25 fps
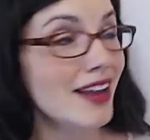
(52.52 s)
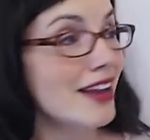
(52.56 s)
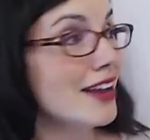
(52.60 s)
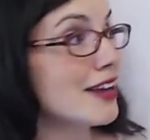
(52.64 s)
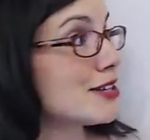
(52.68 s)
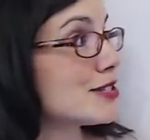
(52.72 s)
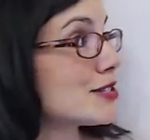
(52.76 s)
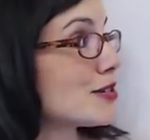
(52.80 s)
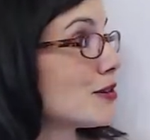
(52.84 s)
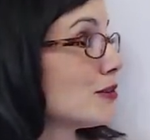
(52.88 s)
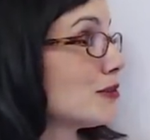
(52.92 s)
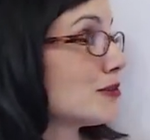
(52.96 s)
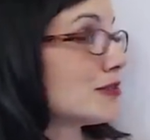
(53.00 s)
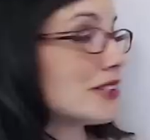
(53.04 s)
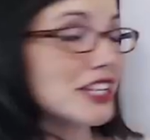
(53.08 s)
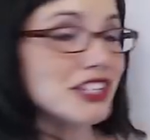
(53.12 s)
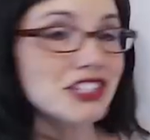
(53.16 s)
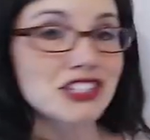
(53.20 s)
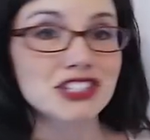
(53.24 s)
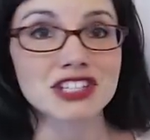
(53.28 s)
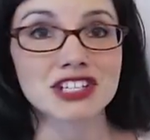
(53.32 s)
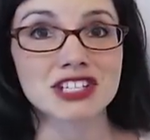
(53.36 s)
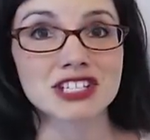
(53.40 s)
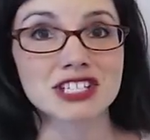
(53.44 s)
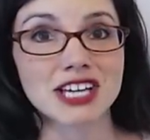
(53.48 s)
So
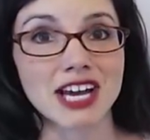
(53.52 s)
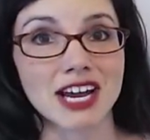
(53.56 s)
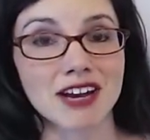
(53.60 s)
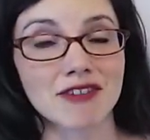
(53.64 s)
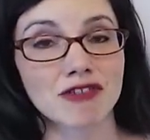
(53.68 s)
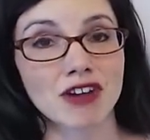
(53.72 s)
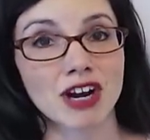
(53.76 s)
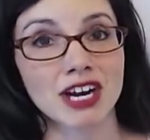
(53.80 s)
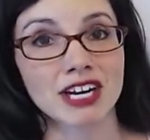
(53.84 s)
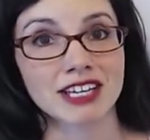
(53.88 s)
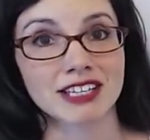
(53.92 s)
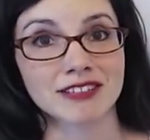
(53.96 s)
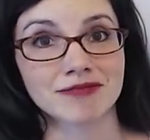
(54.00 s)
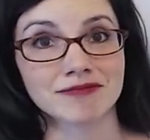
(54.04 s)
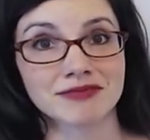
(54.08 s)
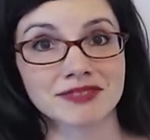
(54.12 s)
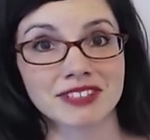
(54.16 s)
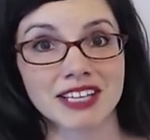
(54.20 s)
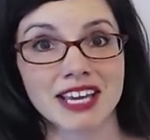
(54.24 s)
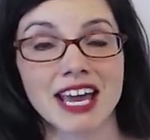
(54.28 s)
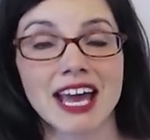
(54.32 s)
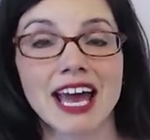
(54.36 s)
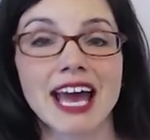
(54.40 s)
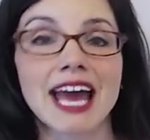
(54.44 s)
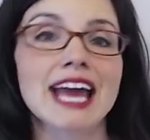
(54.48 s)
let's just dive right in.
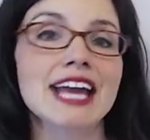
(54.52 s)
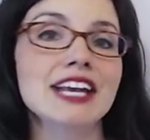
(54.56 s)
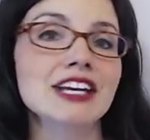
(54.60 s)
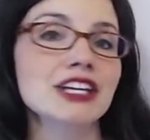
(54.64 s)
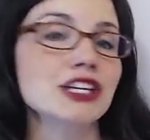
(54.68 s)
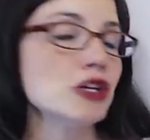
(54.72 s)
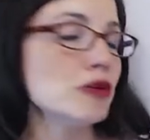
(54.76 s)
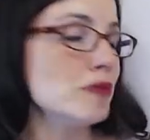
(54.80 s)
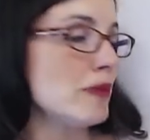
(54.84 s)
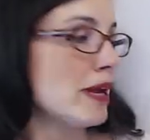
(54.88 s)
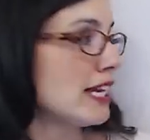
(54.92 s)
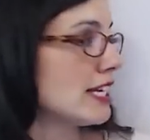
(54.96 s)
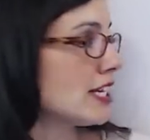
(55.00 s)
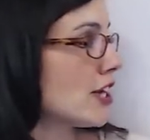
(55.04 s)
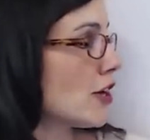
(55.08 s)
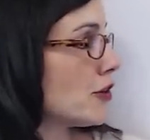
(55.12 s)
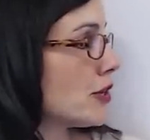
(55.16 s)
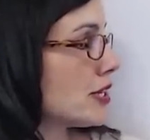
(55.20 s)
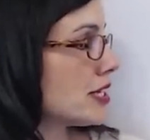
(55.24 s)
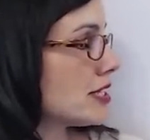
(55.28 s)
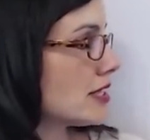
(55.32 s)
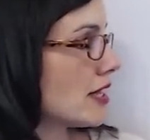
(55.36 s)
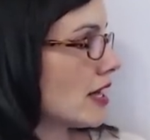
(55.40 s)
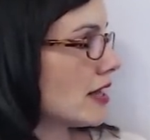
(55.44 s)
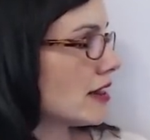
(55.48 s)
And you may
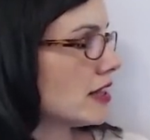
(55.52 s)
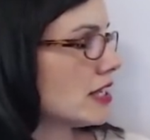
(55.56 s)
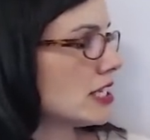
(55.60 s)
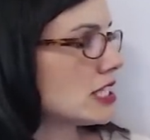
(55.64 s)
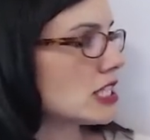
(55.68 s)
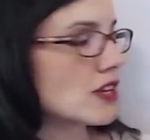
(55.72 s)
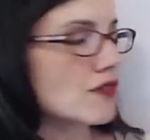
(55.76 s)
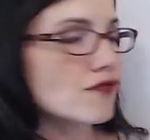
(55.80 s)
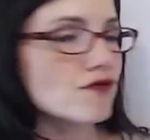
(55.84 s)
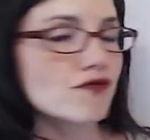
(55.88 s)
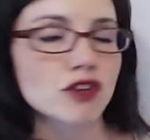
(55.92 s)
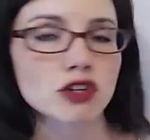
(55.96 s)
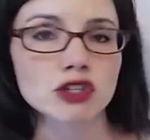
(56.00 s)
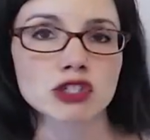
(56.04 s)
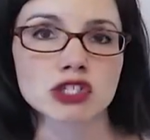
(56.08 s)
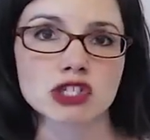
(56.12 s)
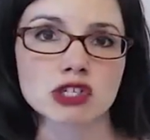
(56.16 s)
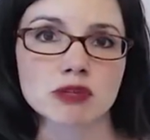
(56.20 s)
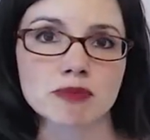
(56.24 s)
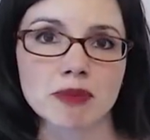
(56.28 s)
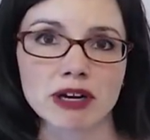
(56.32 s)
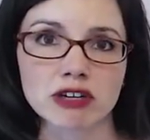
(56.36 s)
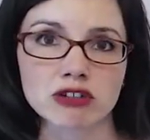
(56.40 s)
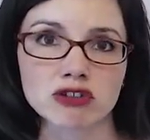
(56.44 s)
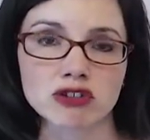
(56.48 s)
notice that this first
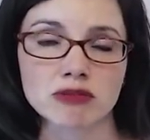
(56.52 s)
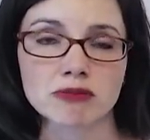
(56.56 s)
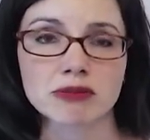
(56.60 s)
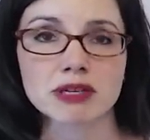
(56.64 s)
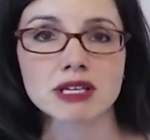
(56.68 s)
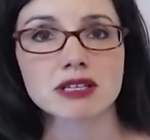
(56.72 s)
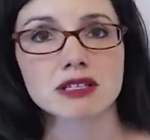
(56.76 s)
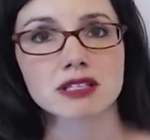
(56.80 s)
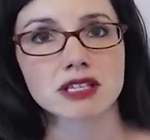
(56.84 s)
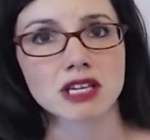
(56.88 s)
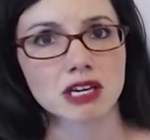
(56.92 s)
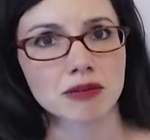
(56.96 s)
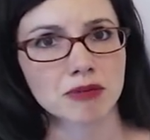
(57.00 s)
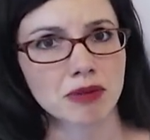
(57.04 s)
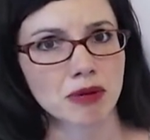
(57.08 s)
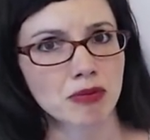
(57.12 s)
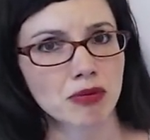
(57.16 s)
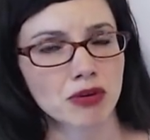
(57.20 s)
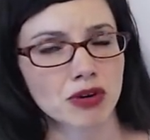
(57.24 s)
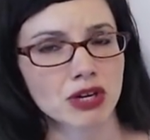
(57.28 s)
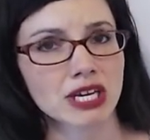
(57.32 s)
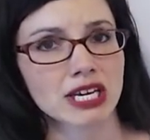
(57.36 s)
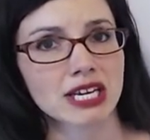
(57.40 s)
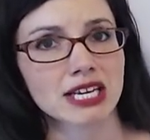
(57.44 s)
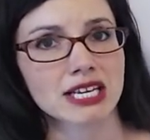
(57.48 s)
spectrum is going to be
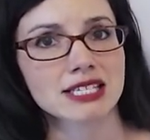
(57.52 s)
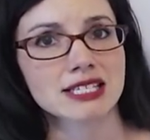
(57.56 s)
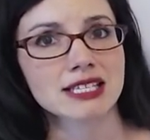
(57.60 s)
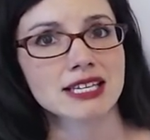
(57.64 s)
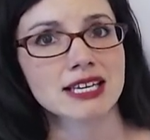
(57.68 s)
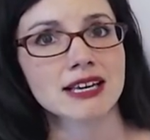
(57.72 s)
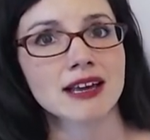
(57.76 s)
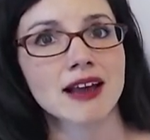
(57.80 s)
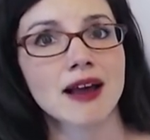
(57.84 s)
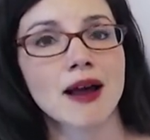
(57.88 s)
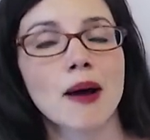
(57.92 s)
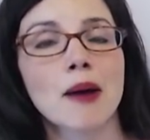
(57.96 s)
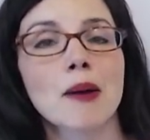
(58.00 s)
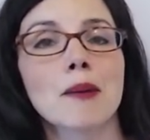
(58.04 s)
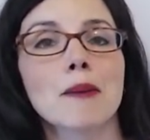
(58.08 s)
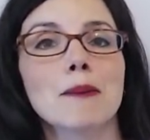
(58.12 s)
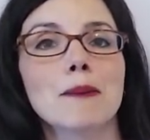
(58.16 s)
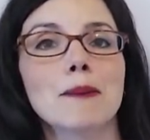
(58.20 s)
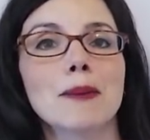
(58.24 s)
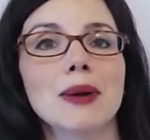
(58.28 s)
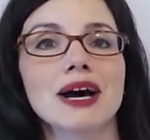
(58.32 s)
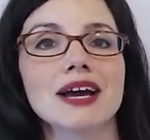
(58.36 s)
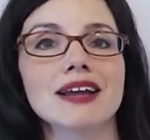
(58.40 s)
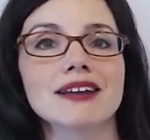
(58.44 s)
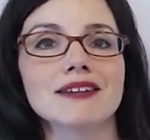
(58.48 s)
pretty easy,
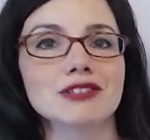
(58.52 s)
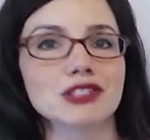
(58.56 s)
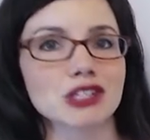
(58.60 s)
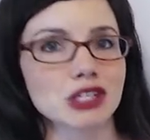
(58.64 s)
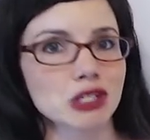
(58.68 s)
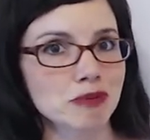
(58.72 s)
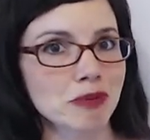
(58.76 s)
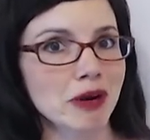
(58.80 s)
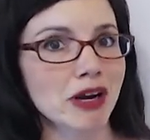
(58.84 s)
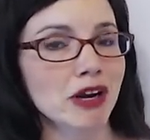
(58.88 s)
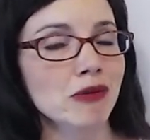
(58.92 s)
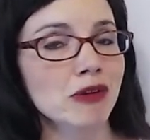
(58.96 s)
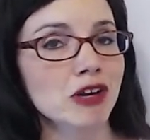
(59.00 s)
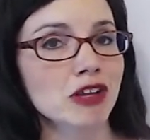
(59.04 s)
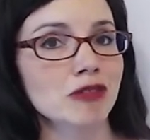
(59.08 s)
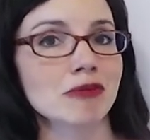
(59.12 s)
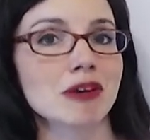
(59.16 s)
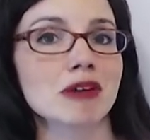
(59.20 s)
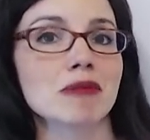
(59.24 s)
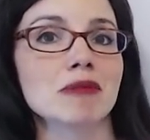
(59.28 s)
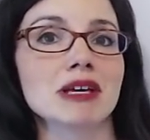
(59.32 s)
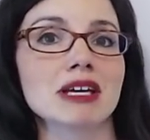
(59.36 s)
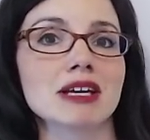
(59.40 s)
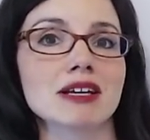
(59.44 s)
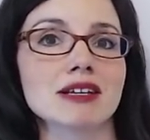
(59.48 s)
but just bear with
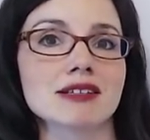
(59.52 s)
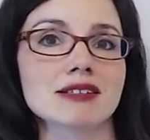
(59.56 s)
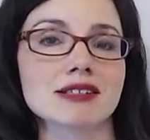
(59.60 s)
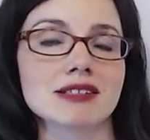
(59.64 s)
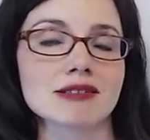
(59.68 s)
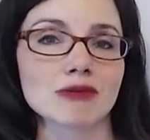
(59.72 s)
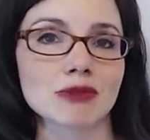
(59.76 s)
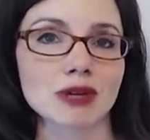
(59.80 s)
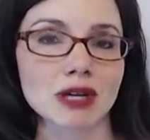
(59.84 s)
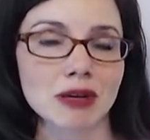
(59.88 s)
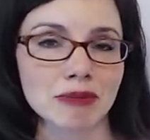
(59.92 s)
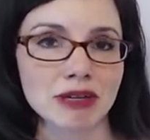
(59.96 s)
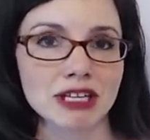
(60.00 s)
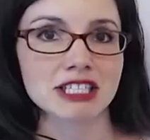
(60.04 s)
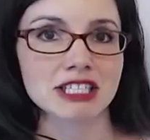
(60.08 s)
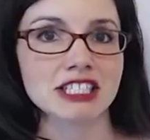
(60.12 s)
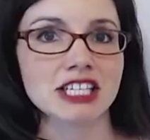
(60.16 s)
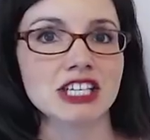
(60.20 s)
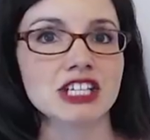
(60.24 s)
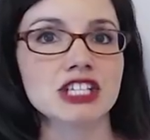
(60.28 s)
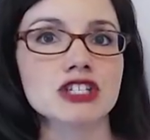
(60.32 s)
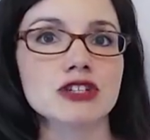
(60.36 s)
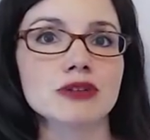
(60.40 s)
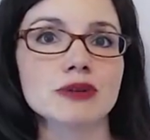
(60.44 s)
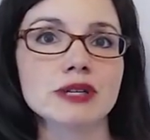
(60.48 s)
me because what I'm
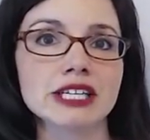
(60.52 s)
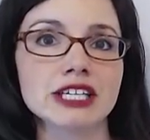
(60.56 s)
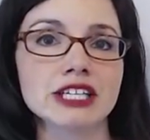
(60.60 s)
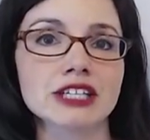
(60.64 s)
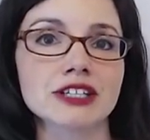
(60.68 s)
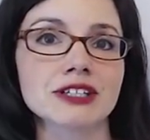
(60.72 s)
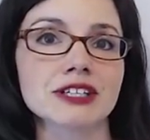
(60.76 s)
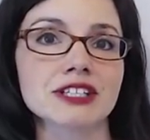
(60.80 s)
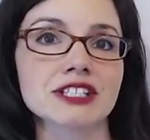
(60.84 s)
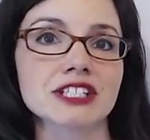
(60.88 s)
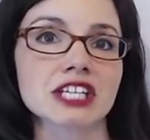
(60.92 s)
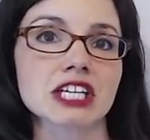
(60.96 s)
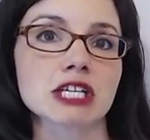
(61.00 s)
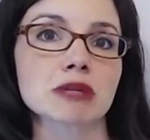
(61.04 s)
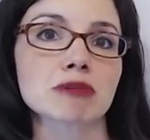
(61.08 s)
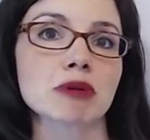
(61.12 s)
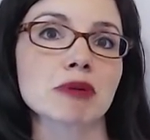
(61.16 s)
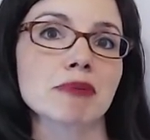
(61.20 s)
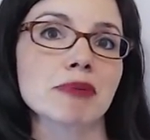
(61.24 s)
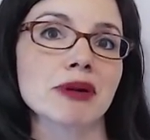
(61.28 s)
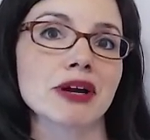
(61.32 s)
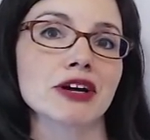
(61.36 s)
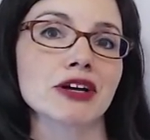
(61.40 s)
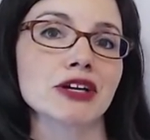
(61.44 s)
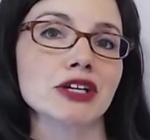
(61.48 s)
teach you here is going to
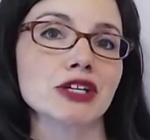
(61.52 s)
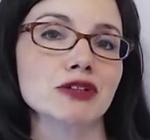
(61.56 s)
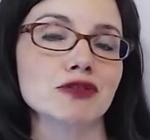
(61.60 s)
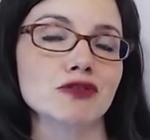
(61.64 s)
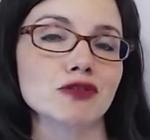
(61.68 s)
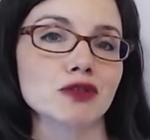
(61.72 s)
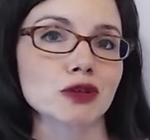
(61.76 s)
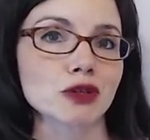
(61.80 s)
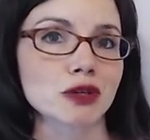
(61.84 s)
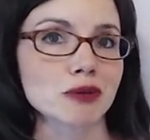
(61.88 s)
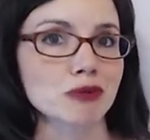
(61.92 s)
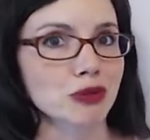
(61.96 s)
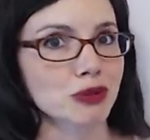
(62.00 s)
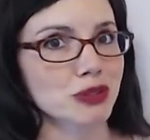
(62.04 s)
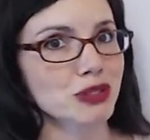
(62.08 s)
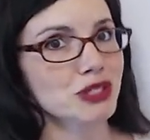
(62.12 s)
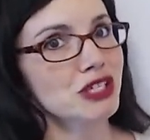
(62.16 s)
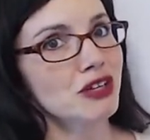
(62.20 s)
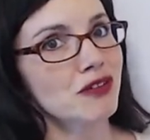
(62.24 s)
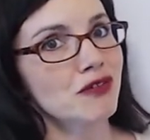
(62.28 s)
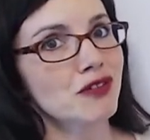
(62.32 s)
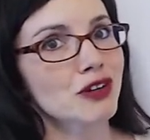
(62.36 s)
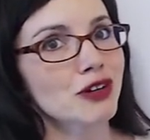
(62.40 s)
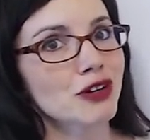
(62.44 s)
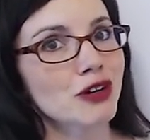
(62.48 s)
prepare you for a more
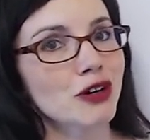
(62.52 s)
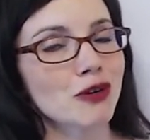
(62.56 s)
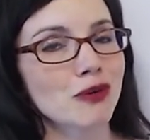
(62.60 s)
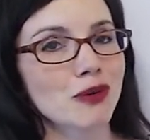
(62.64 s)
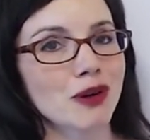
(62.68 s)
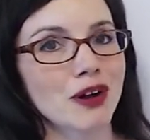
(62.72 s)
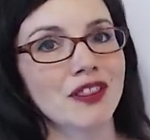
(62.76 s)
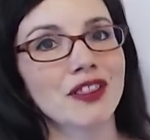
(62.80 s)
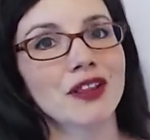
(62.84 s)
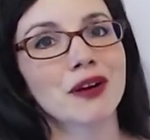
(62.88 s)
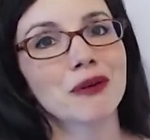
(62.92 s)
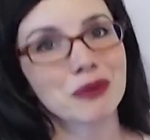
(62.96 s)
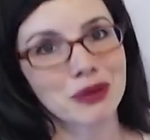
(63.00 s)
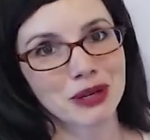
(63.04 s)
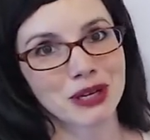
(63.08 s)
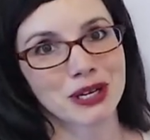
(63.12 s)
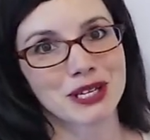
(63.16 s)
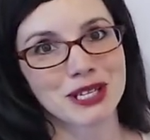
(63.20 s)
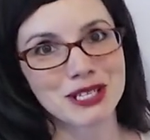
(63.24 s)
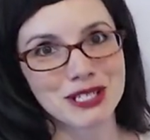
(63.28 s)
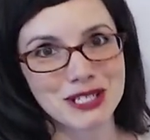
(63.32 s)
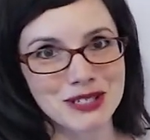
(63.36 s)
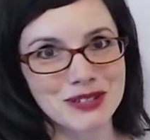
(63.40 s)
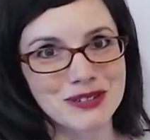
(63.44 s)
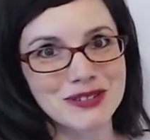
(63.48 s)
difficult one that we're
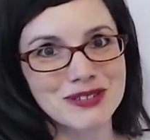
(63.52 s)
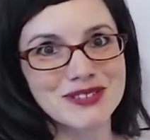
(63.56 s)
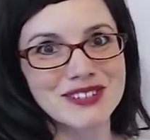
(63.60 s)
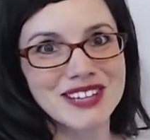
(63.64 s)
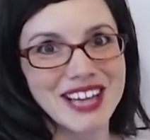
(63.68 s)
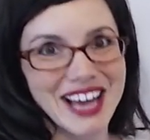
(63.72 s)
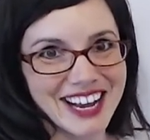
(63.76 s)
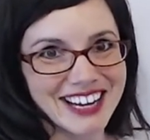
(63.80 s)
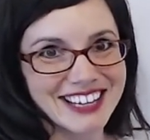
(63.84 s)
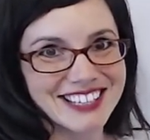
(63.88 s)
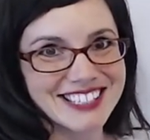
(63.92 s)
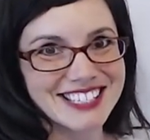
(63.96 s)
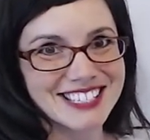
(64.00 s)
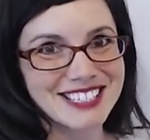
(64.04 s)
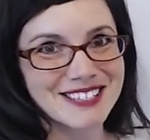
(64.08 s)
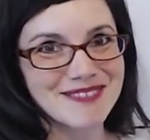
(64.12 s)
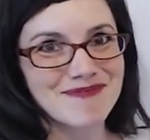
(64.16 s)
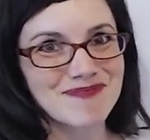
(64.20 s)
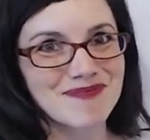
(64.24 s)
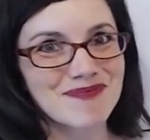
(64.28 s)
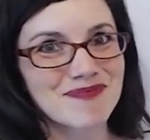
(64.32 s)
going to do next.